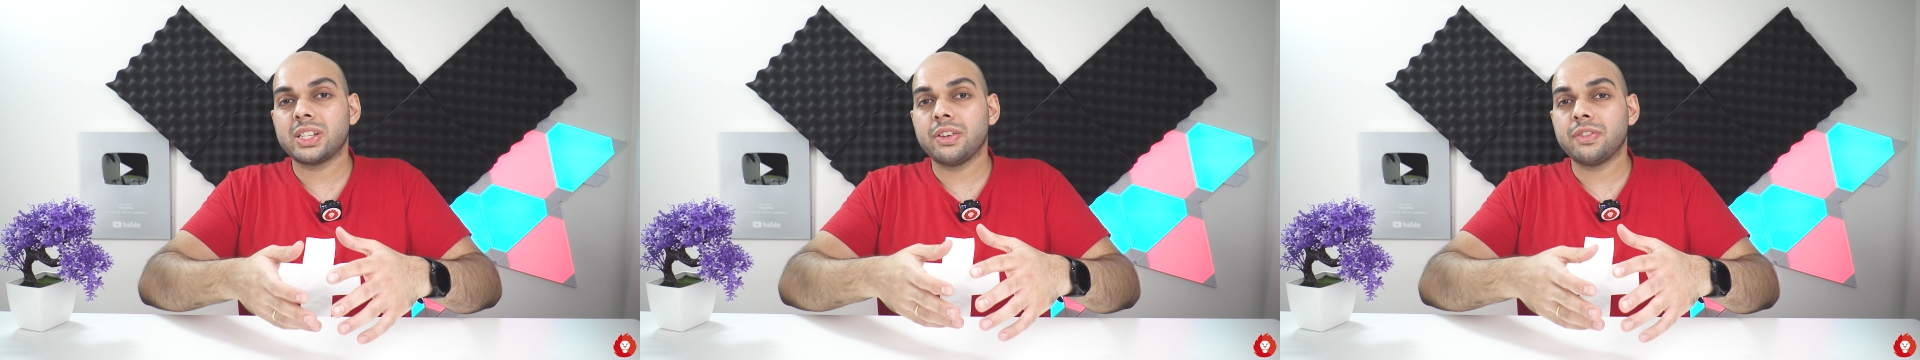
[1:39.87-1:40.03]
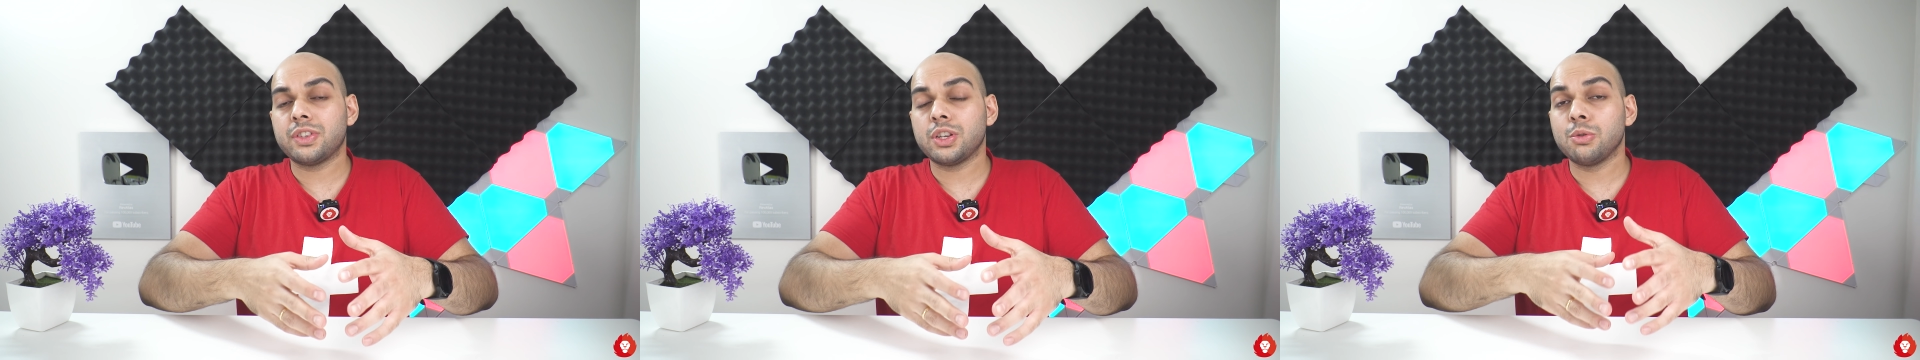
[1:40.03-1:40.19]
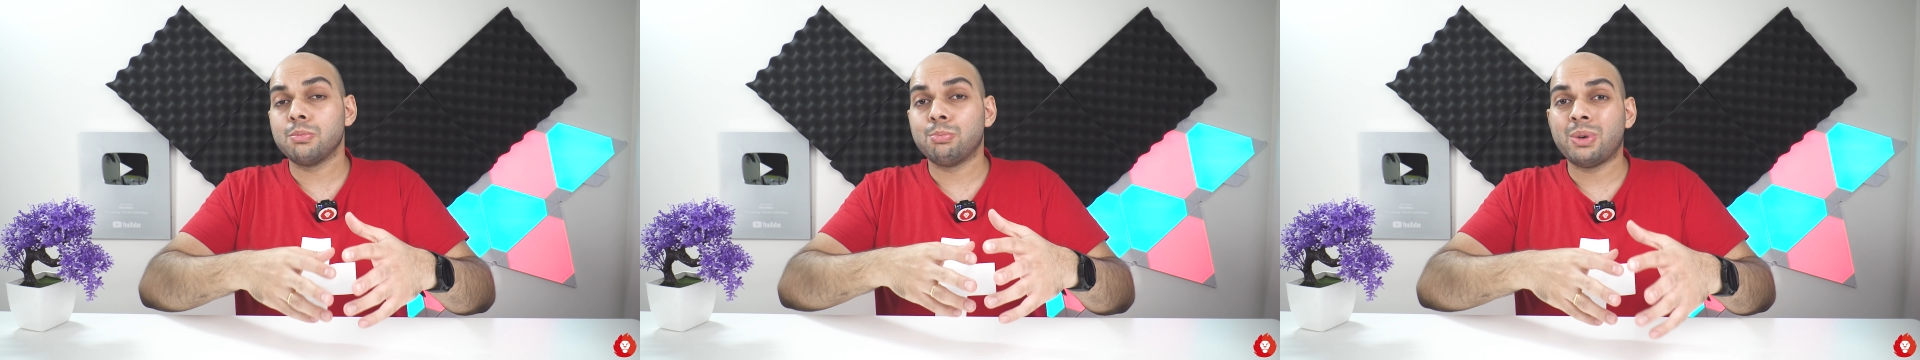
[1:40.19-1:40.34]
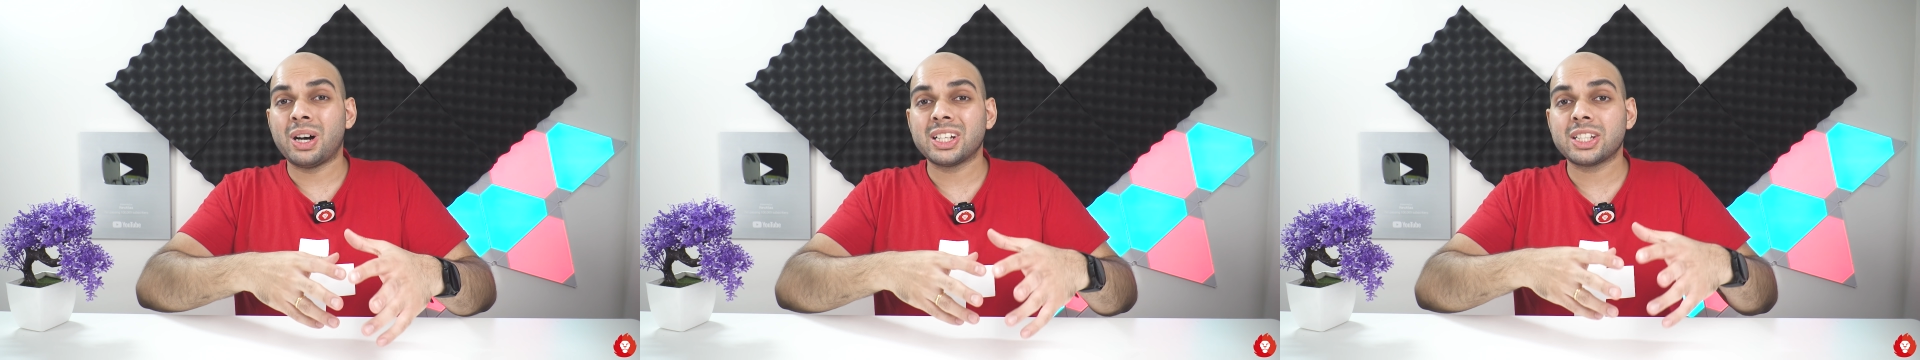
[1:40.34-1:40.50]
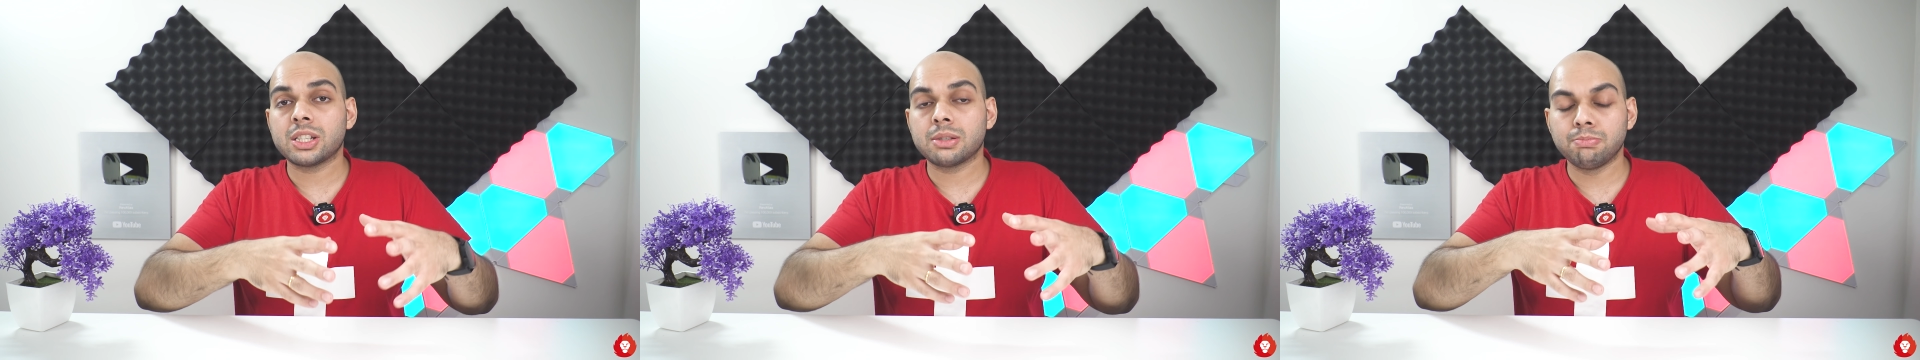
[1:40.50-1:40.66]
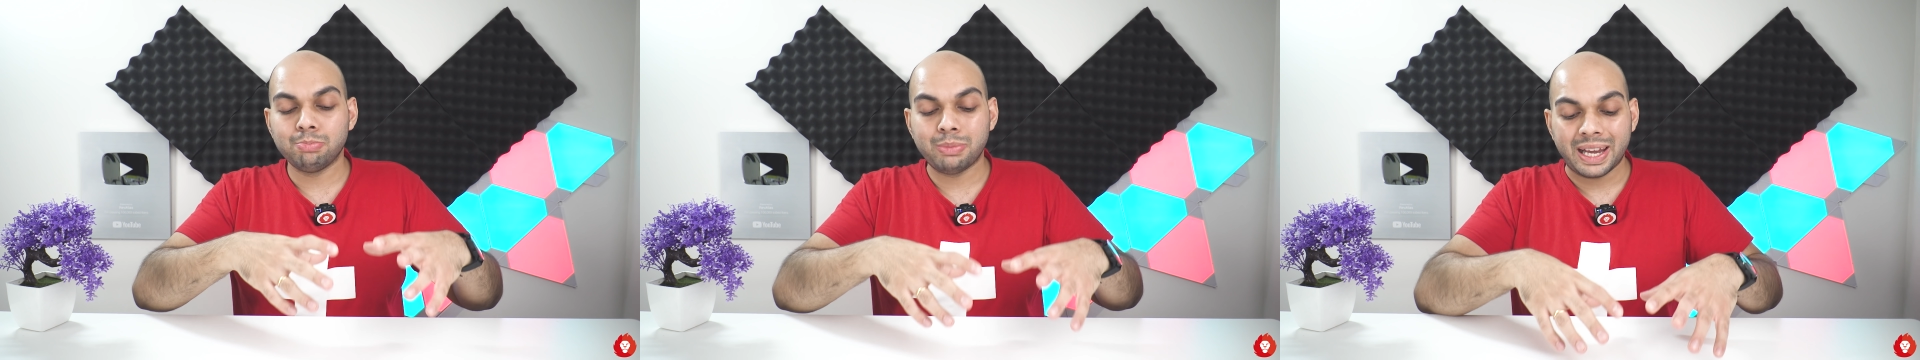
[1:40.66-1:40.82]
gives you
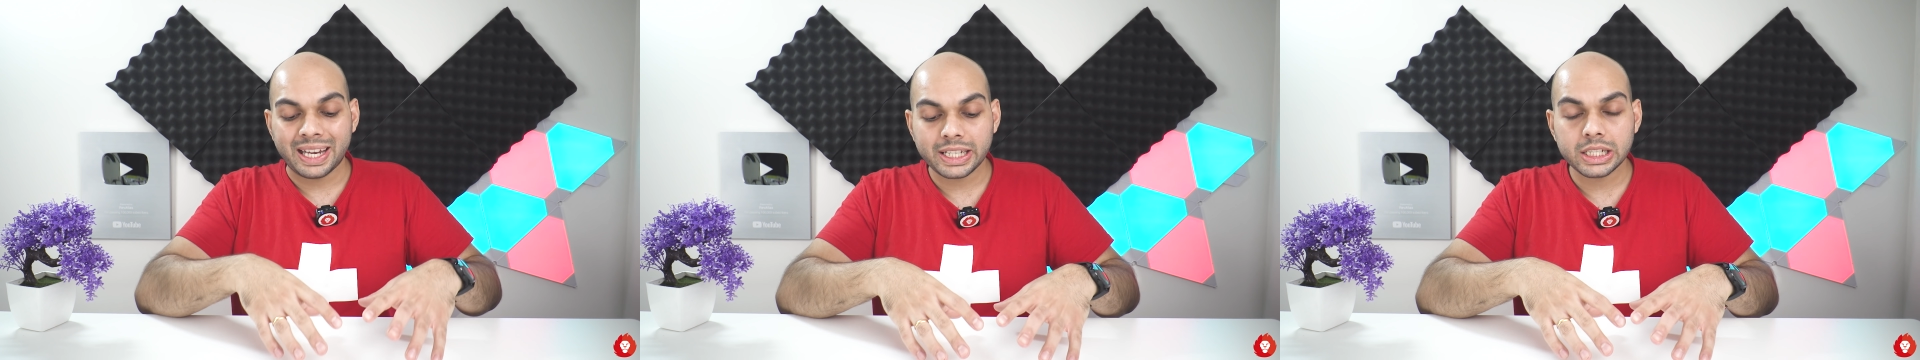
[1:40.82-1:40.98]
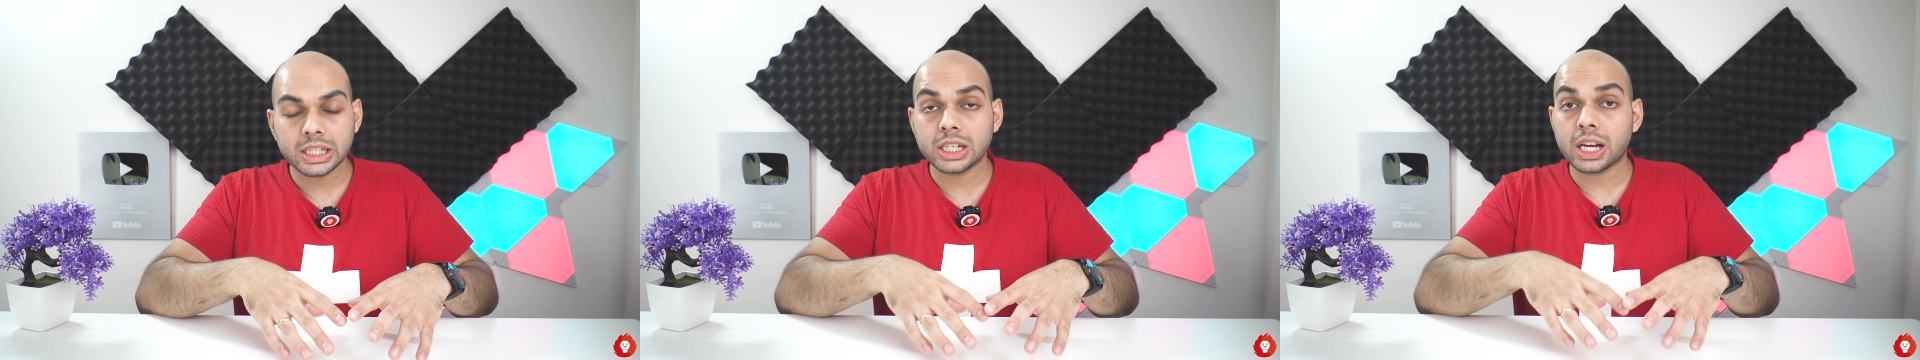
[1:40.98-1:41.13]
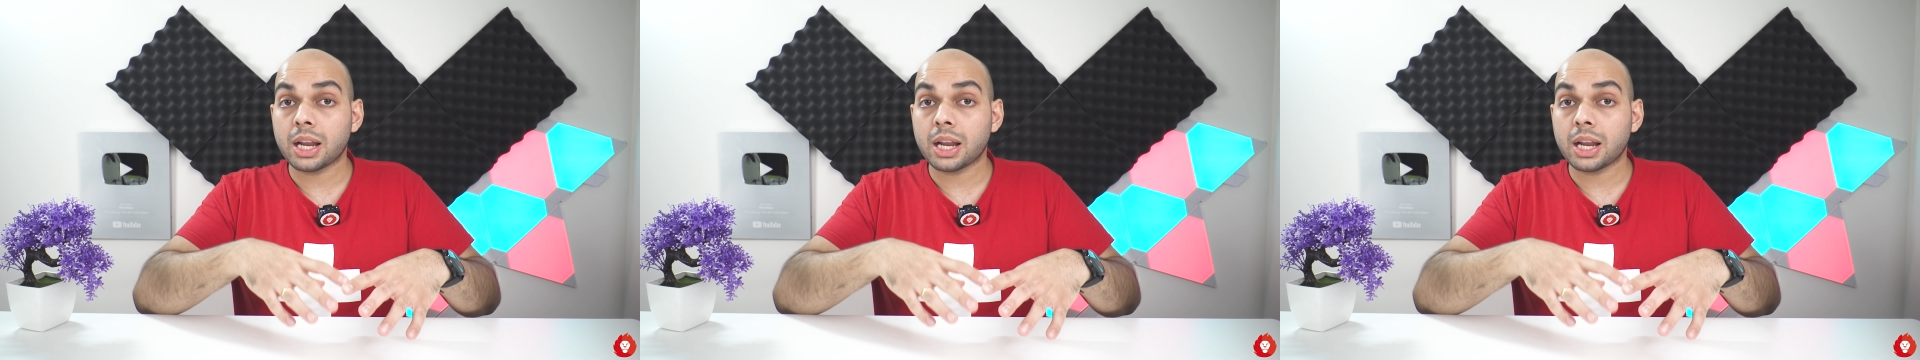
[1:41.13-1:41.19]
much better